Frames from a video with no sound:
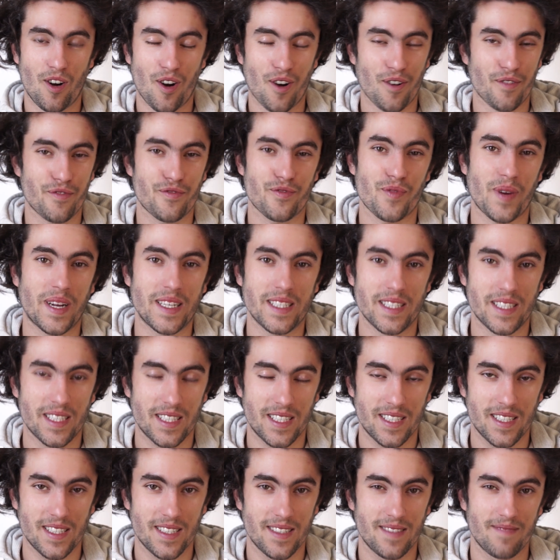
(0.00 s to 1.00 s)
our
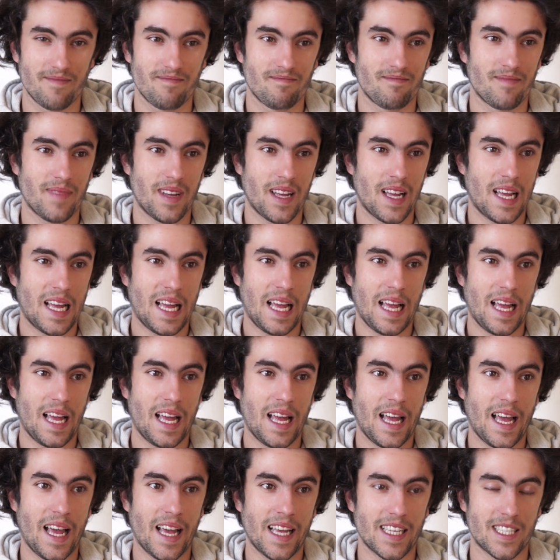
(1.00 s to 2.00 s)
friends
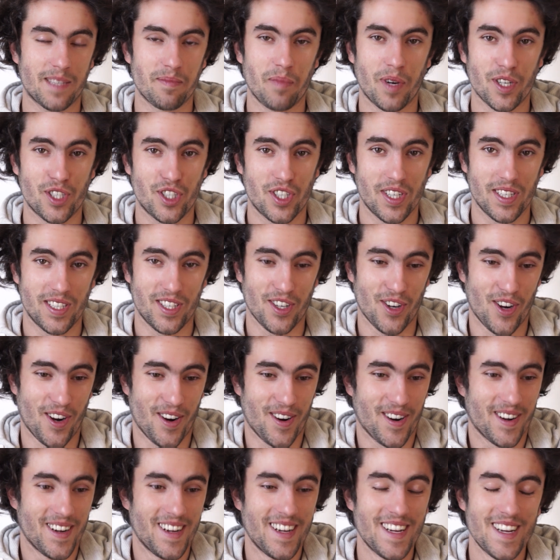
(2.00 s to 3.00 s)
as much as
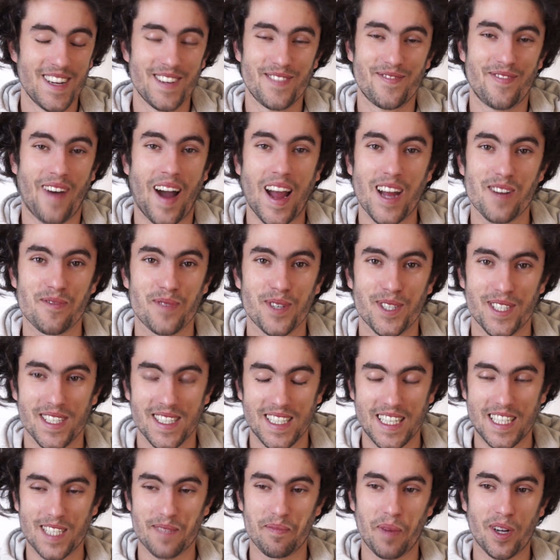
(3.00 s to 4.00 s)
our
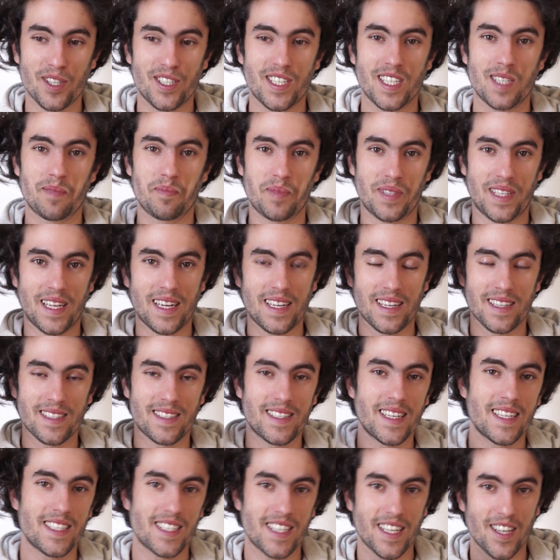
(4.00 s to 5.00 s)
viruses, as much as particular
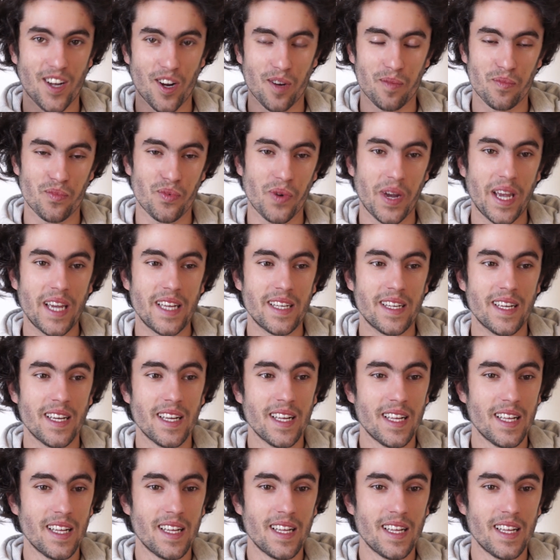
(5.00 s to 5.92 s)
things in our brain